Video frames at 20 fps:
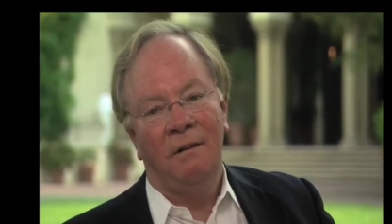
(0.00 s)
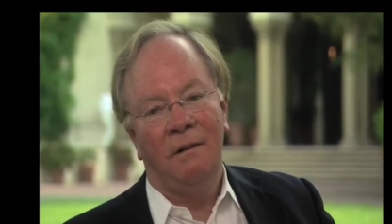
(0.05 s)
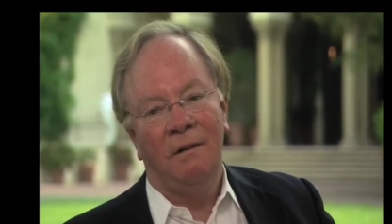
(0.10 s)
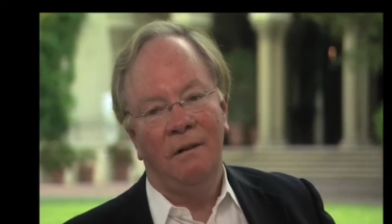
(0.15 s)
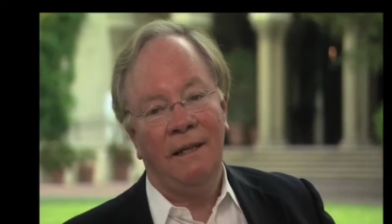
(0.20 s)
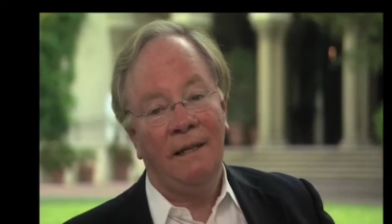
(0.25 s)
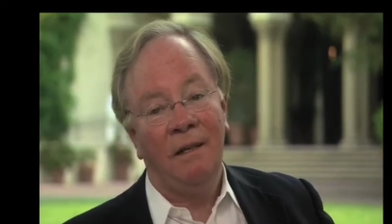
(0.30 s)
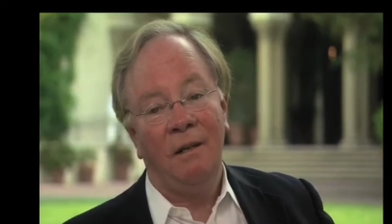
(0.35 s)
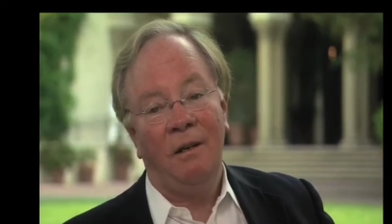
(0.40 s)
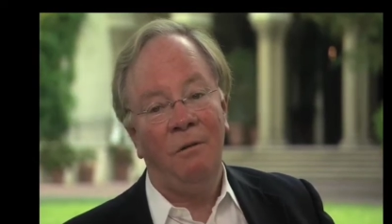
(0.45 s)

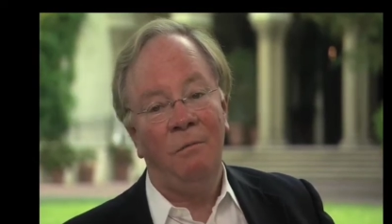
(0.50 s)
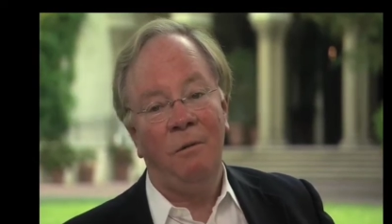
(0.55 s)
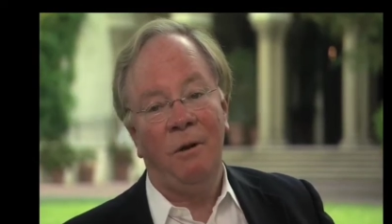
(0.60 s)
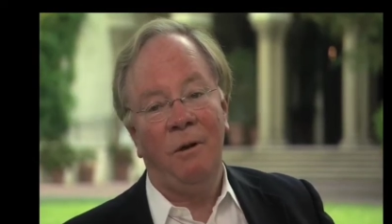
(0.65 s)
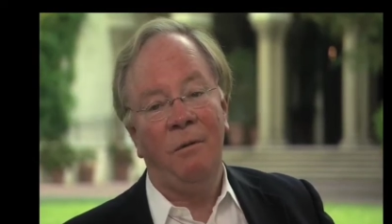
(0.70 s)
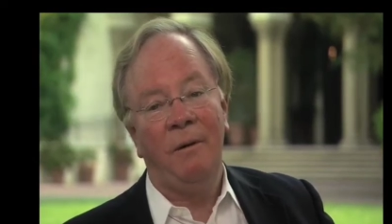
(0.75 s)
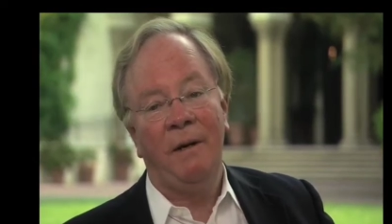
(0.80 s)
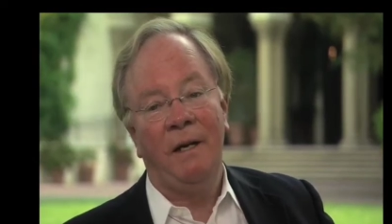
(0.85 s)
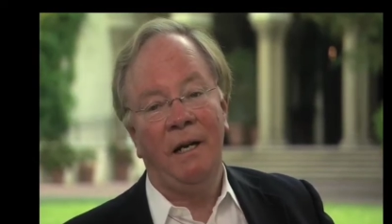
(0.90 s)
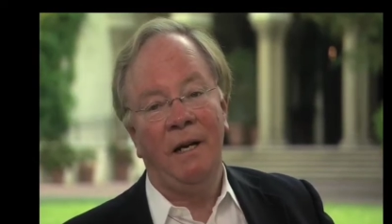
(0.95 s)
let alone whether
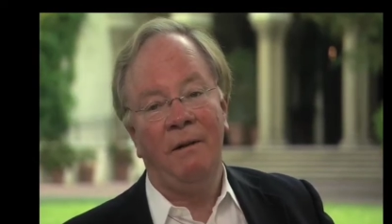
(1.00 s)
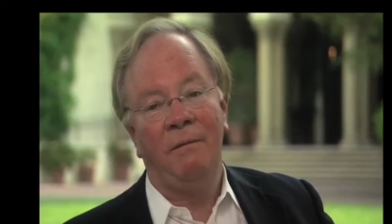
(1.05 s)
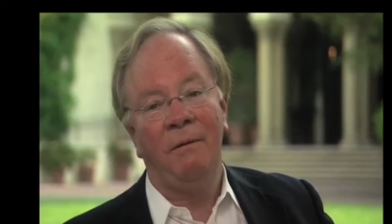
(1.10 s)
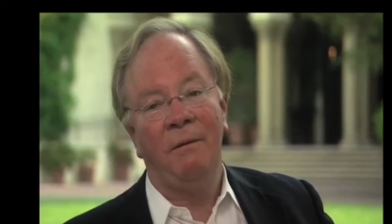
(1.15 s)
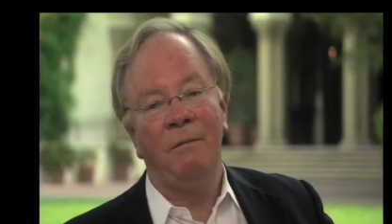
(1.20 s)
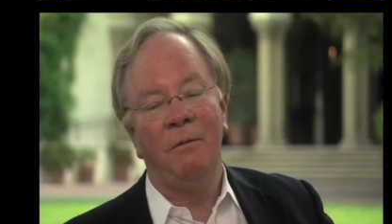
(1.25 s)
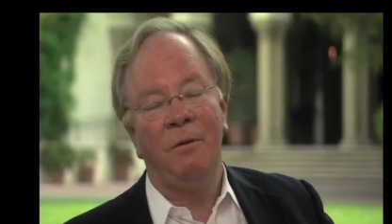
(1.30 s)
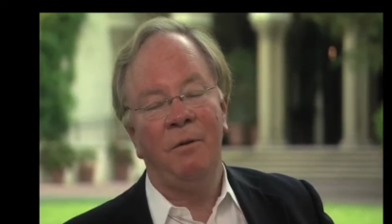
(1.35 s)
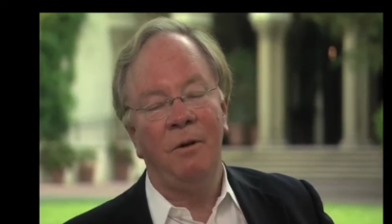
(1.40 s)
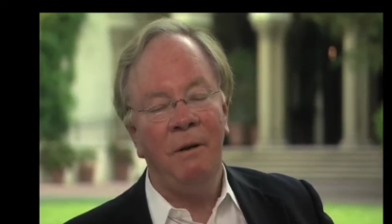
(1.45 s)
we could ever
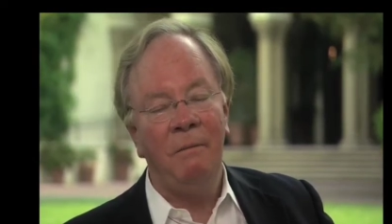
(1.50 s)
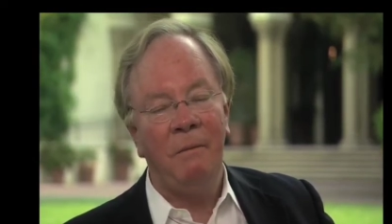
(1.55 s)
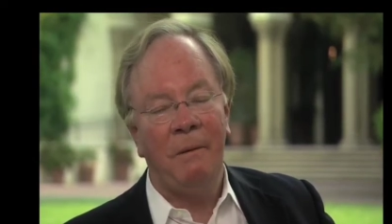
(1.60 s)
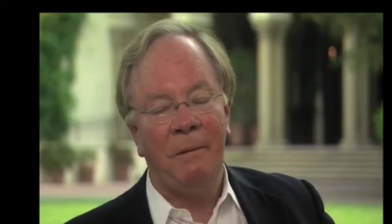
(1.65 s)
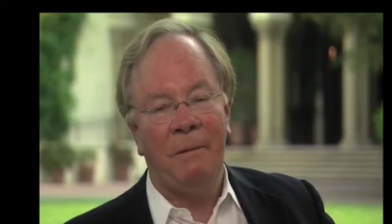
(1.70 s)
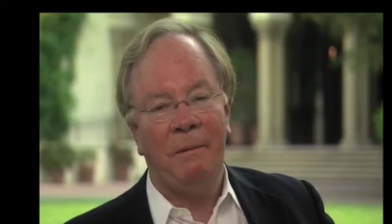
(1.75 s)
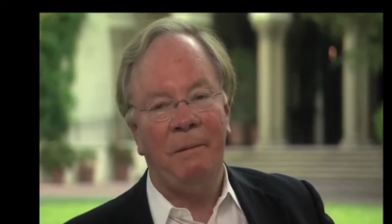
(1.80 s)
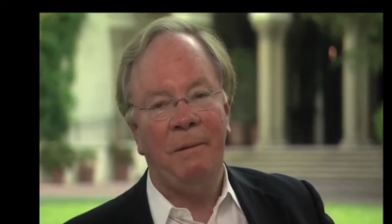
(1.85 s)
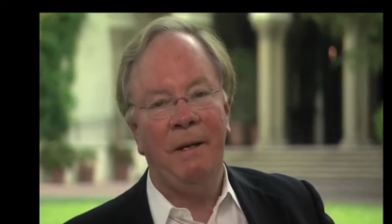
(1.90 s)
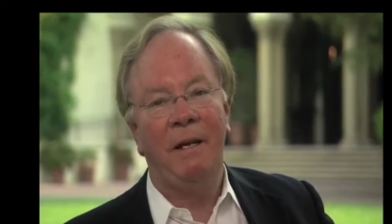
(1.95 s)
even dream
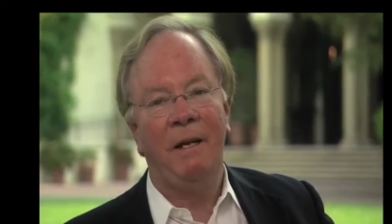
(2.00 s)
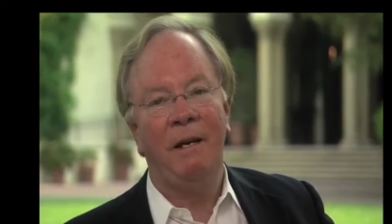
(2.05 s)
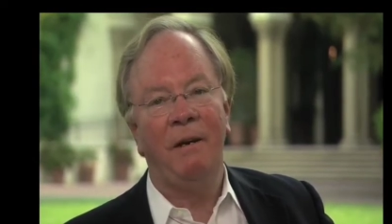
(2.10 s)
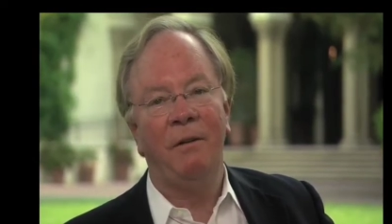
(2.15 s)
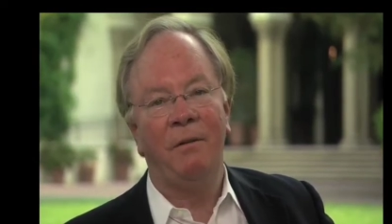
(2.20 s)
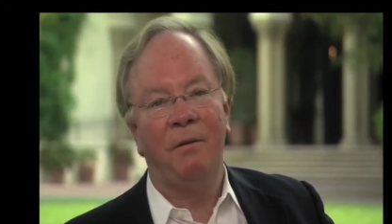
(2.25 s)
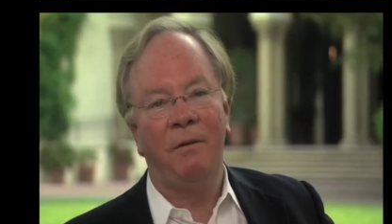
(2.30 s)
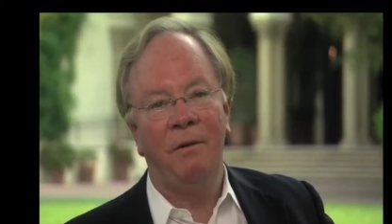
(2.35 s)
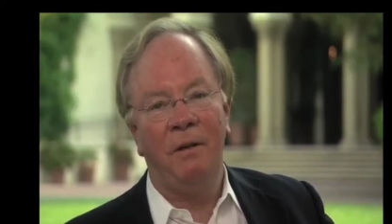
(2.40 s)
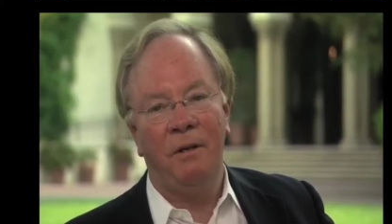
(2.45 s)
of making it
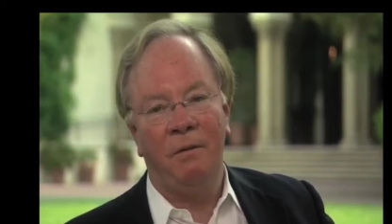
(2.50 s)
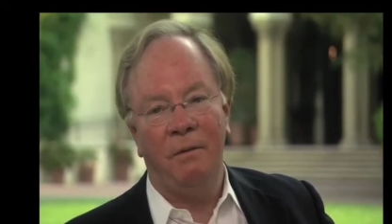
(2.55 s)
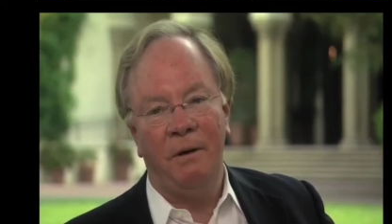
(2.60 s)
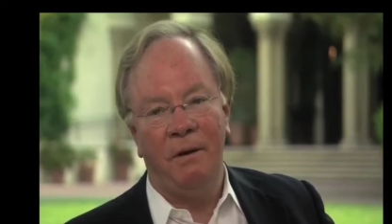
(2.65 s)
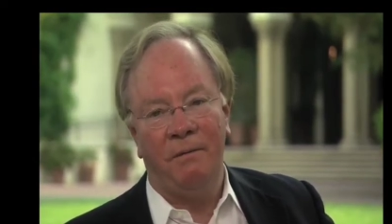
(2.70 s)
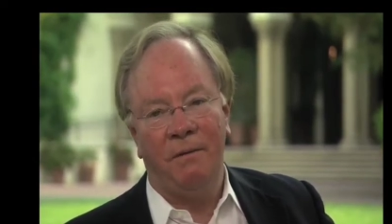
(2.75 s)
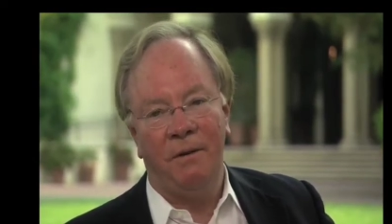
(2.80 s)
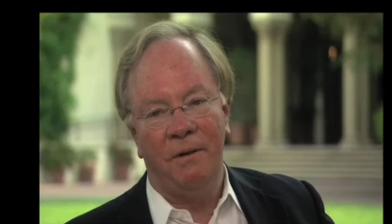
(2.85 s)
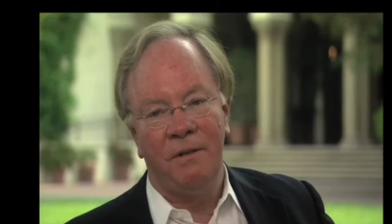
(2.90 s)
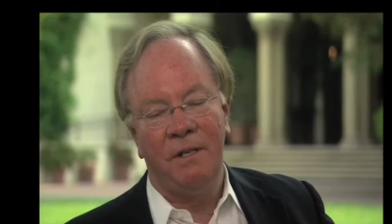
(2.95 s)
through the
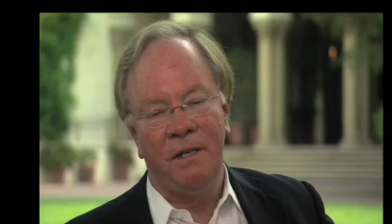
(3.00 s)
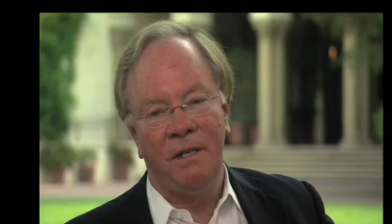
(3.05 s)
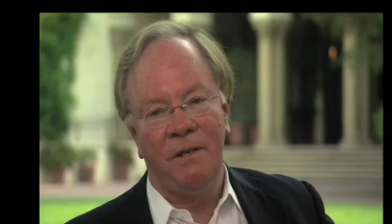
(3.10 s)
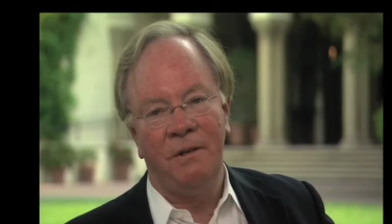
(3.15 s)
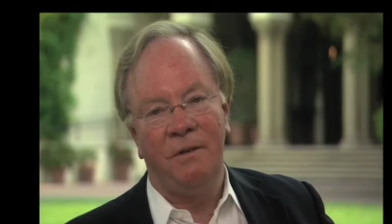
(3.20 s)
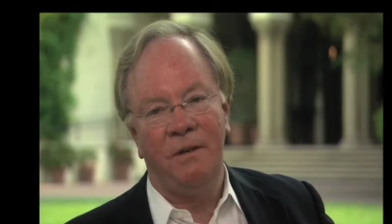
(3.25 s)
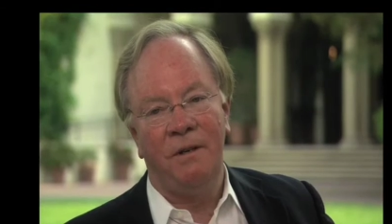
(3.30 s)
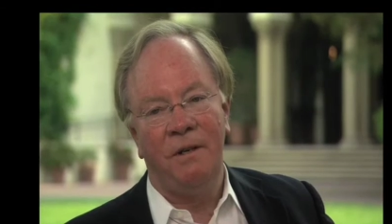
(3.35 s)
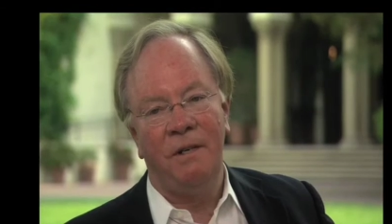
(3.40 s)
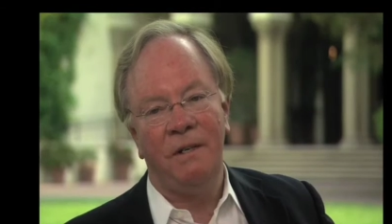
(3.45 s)
21st
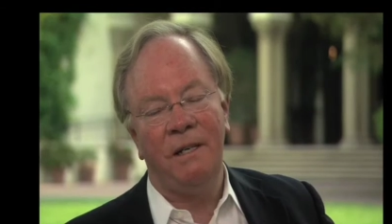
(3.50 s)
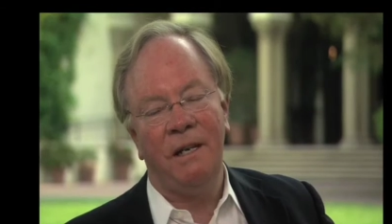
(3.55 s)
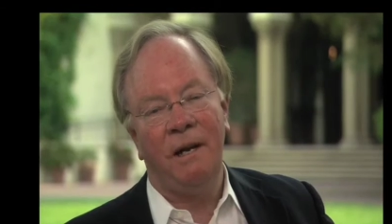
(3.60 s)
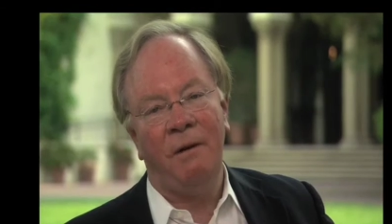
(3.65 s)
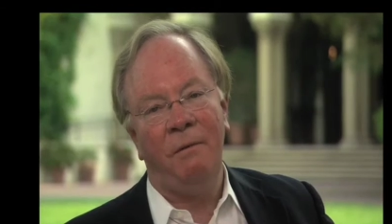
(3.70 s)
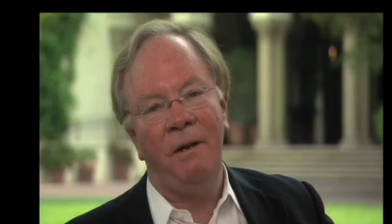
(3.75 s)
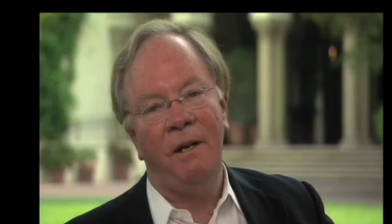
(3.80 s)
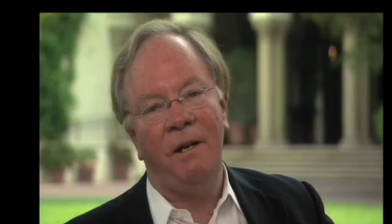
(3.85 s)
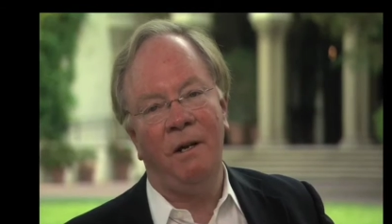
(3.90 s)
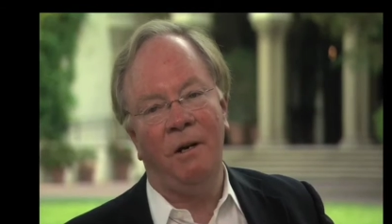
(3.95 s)
century, is how
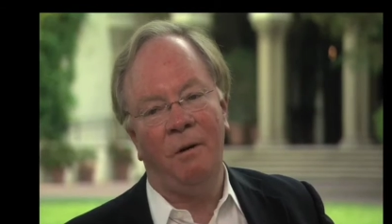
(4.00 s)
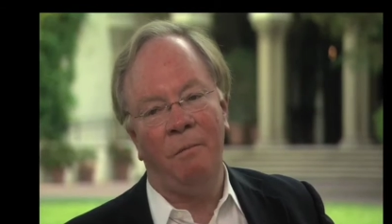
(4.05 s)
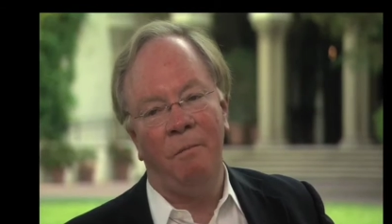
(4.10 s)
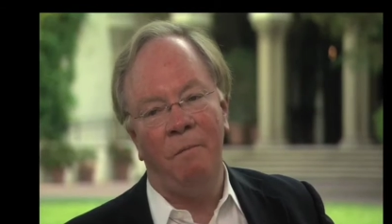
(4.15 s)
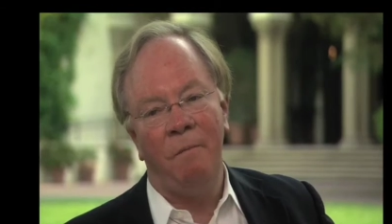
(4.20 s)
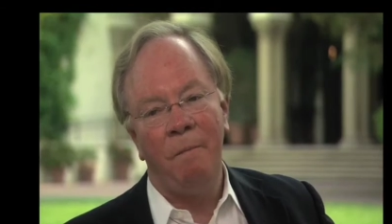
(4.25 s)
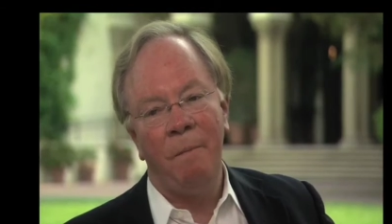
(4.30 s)
we cope